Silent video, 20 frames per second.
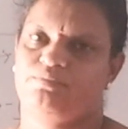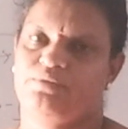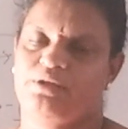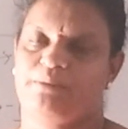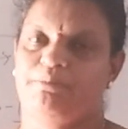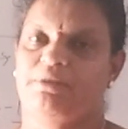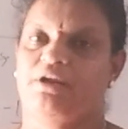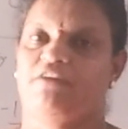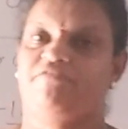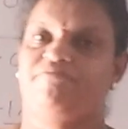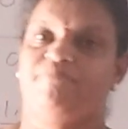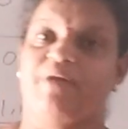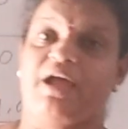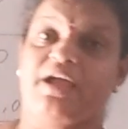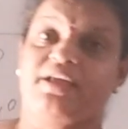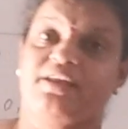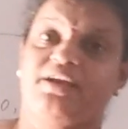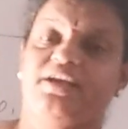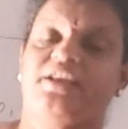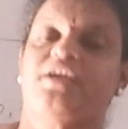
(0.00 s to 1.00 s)
Number of
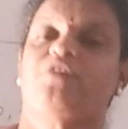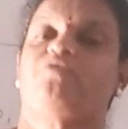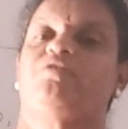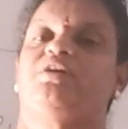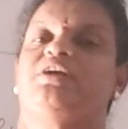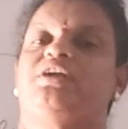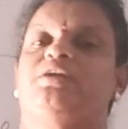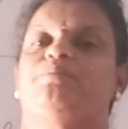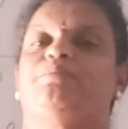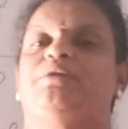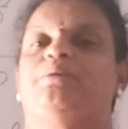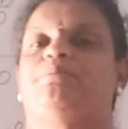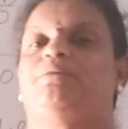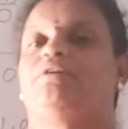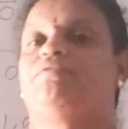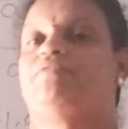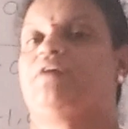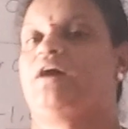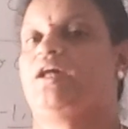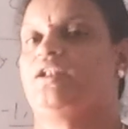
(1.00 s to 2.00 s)
magnetic quantum
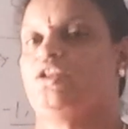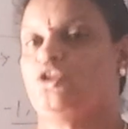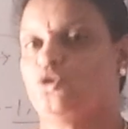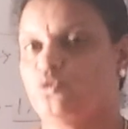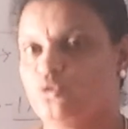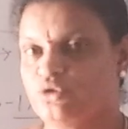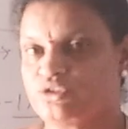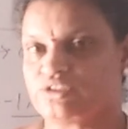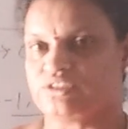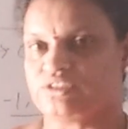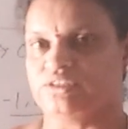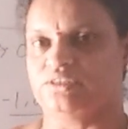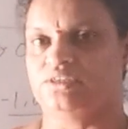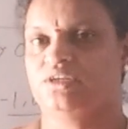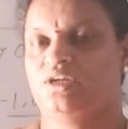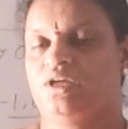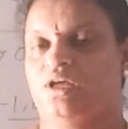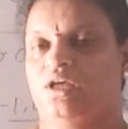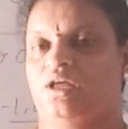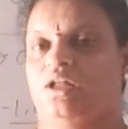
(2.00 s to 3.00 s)
number values
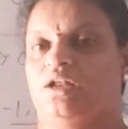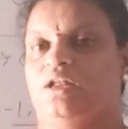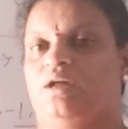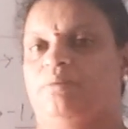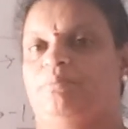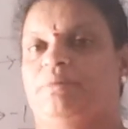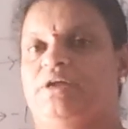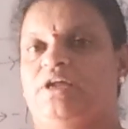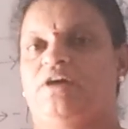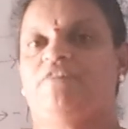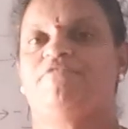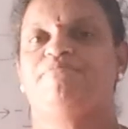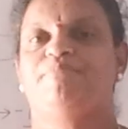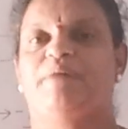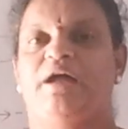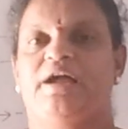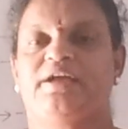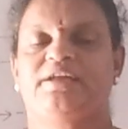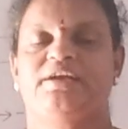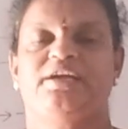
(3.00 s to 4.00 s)
number of
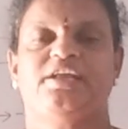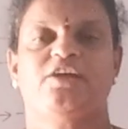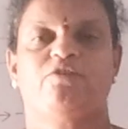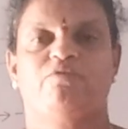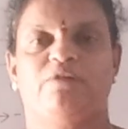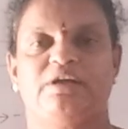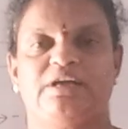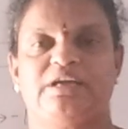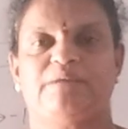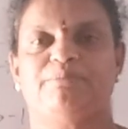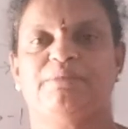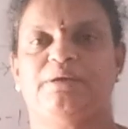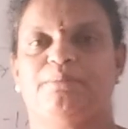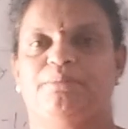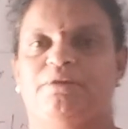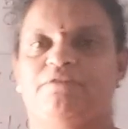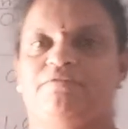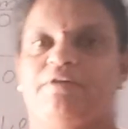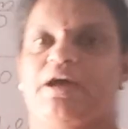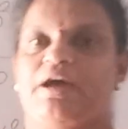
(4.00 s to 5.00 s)
magnetic quantum
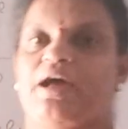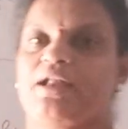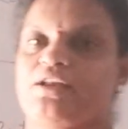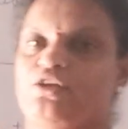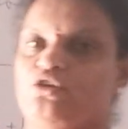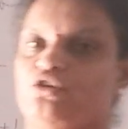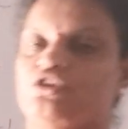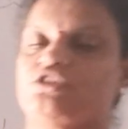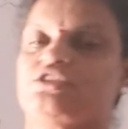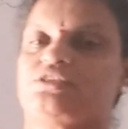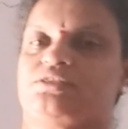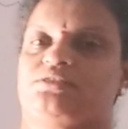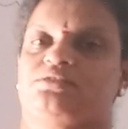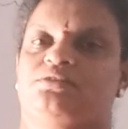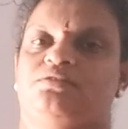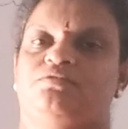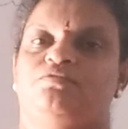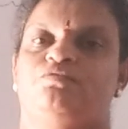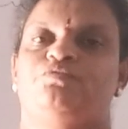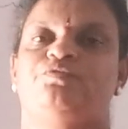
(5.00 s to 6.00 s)
number values
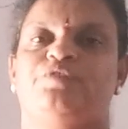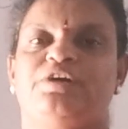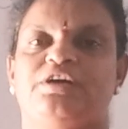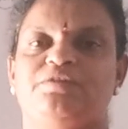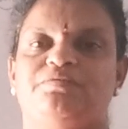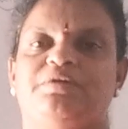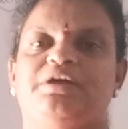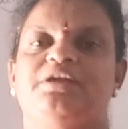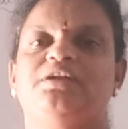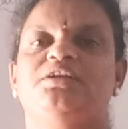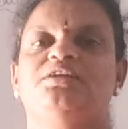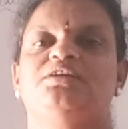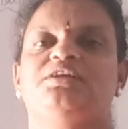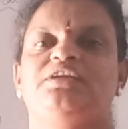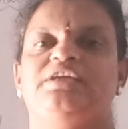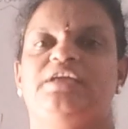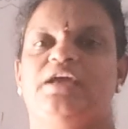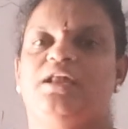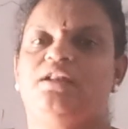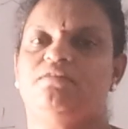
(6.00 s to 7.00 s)
for one
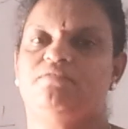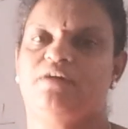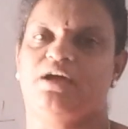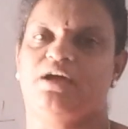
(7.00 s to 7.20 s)
L